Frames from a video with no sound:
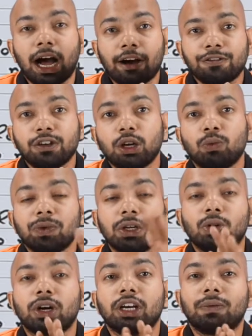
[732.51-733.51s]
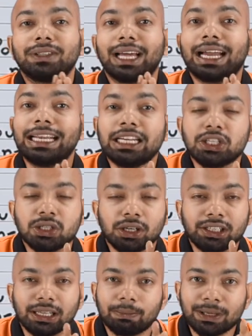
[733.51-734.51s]
after we go ahead with the
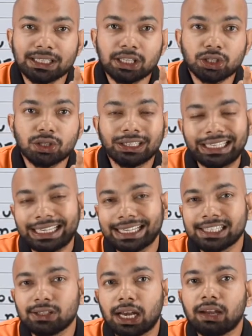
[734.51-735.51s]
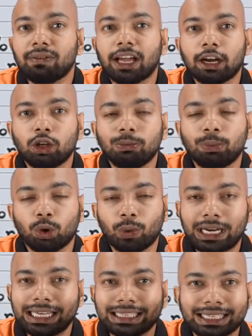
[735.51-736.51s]
additional depreciation details that we had to
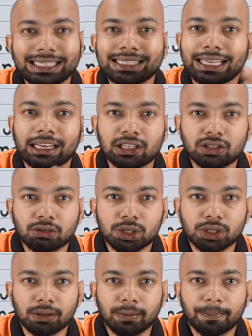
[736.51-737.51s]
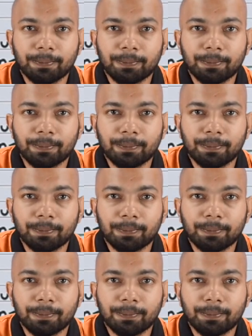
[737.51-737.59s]
provide in this illustration.